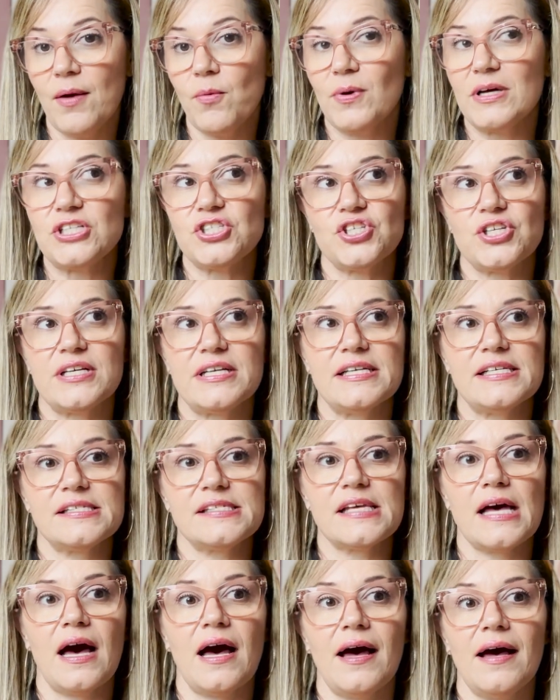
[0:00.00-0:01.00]
which is
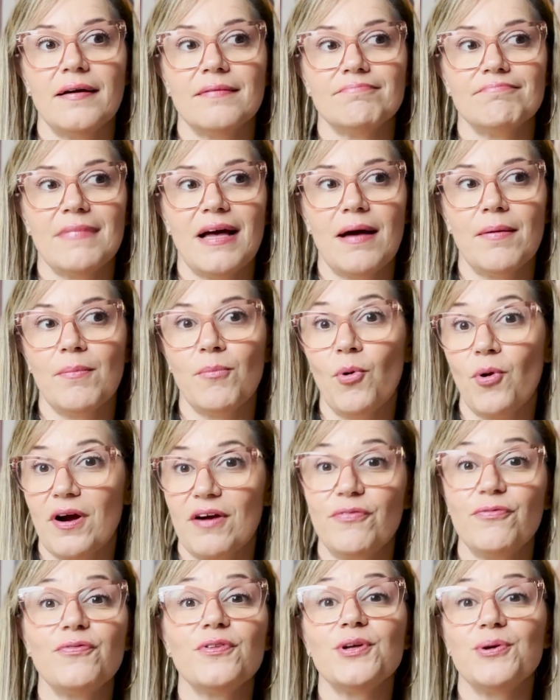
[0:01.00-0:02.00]
a more
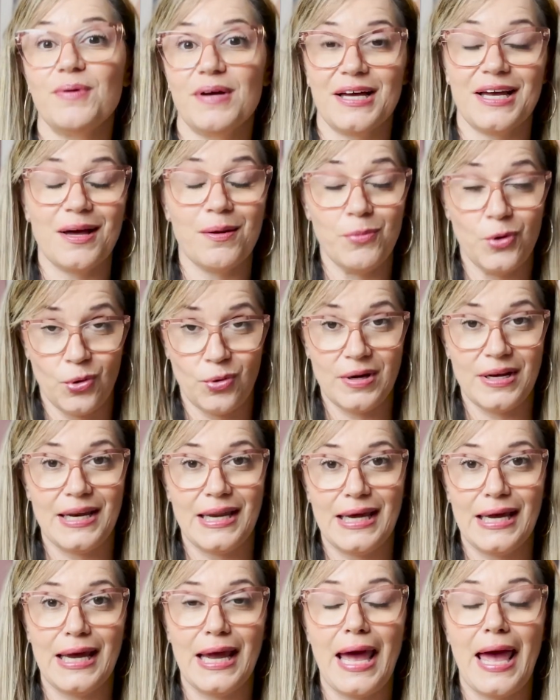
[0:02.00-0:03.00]
affluent
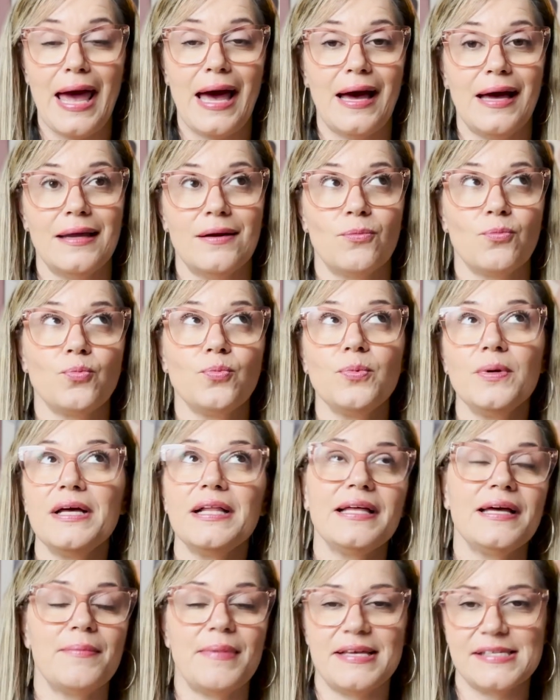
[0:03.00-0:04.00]
community and
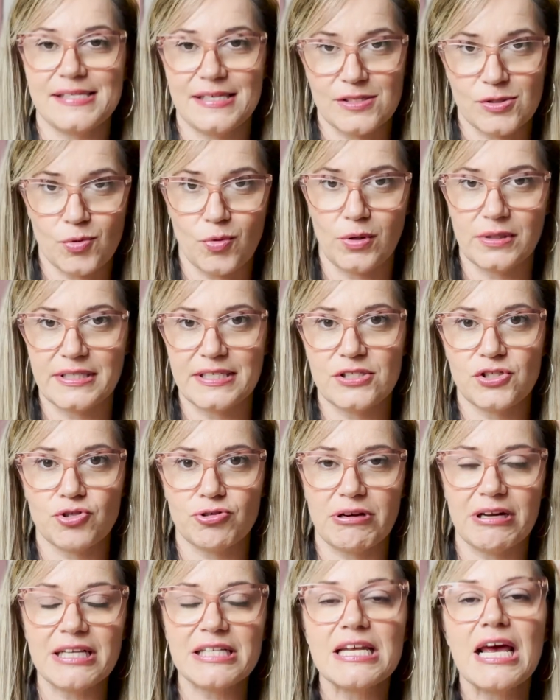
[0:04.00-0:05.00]
really amazing school
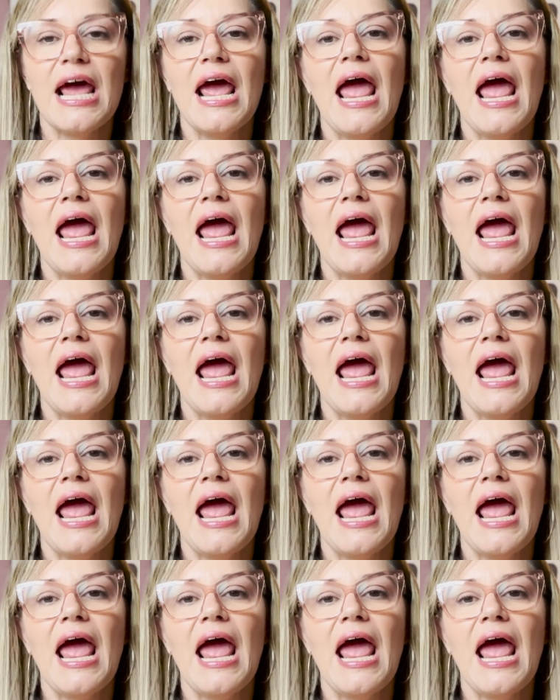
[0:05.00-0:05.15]
district,